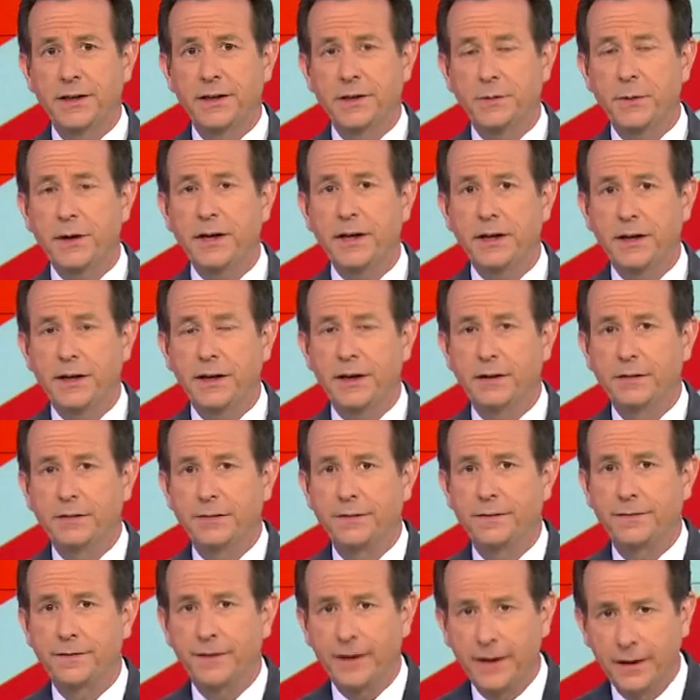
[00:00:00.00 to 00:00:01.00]
Speaking
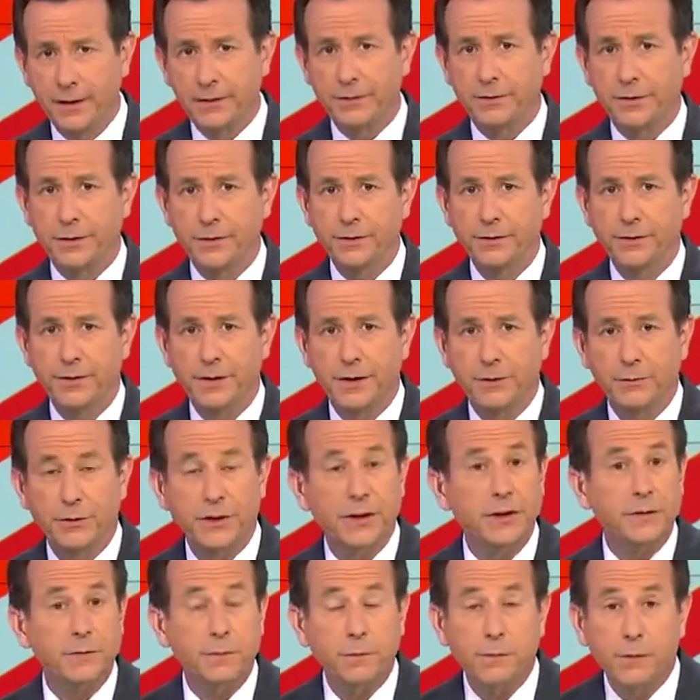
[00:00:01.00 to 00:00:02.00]
of interviews, it
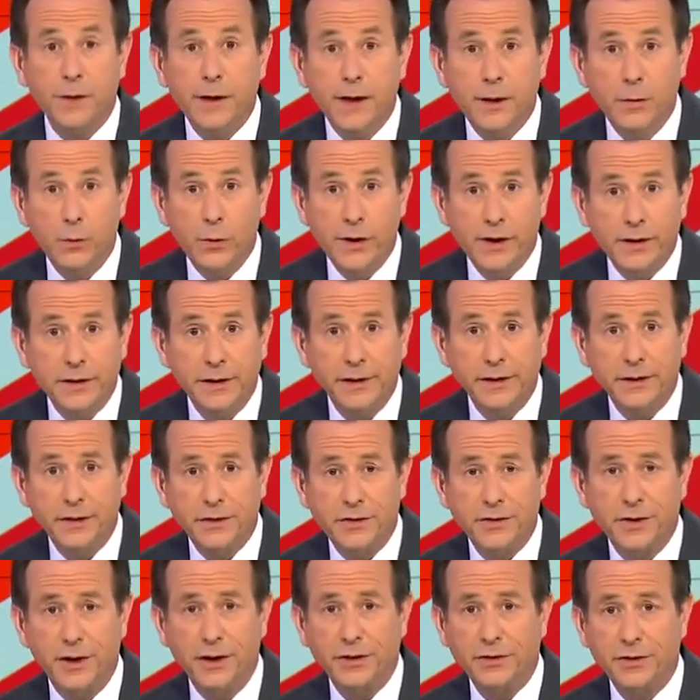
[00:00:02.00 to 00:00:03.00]
was a freewheeling
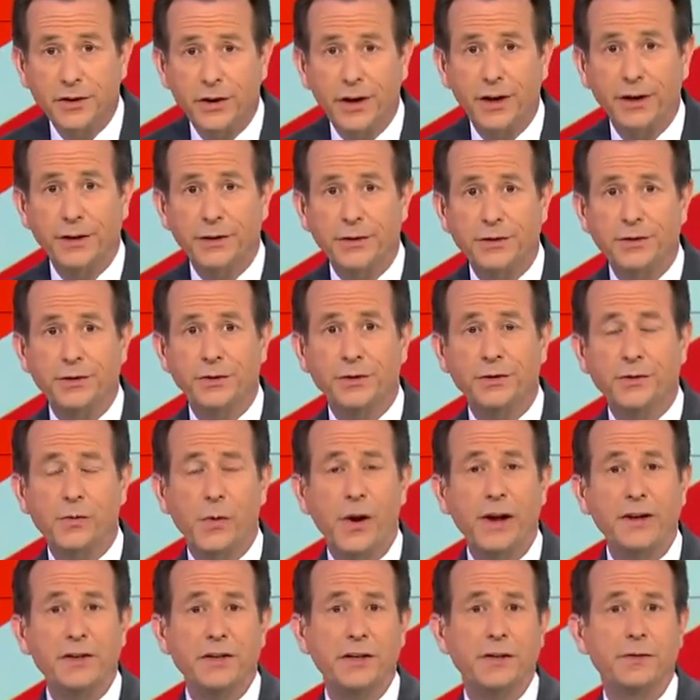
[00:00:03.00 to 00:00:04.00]
discussion on issues
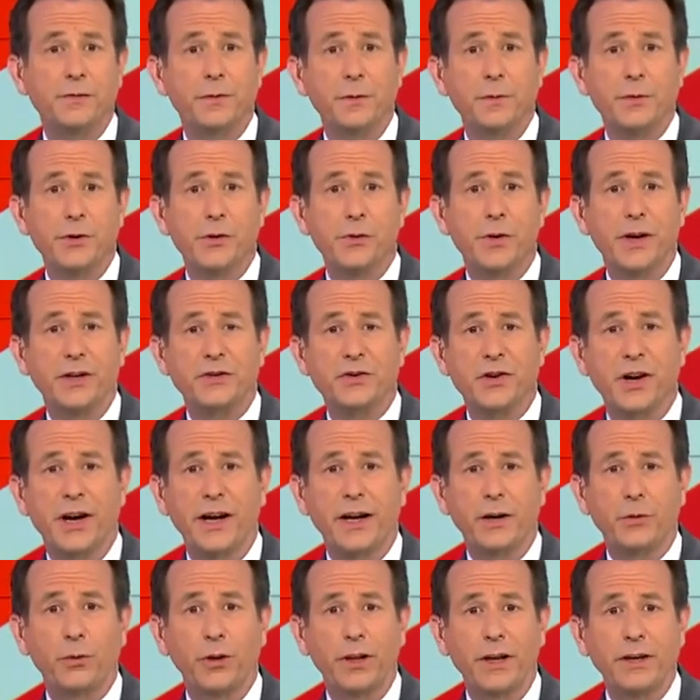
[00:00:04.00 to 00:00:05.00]
ranging from
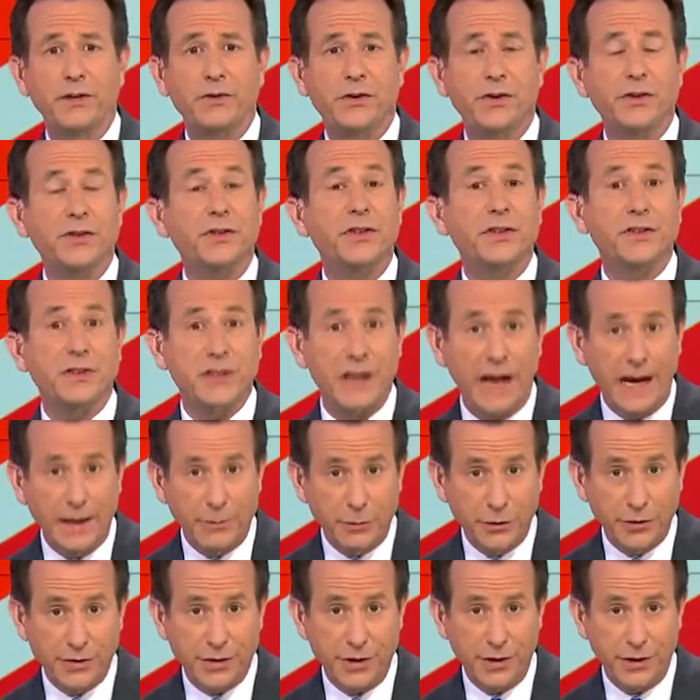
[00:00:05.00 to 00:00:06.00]
U.S.-China relations to
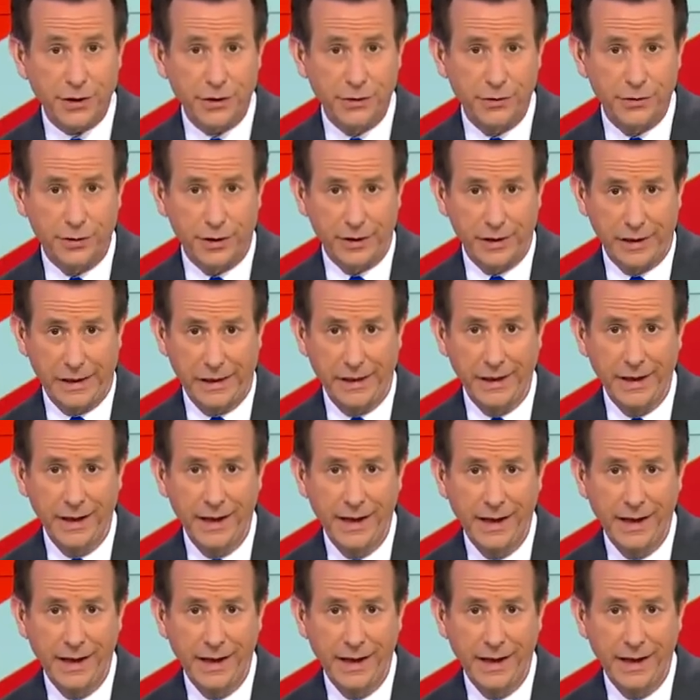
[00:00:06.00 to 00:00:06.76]
cybersecurity.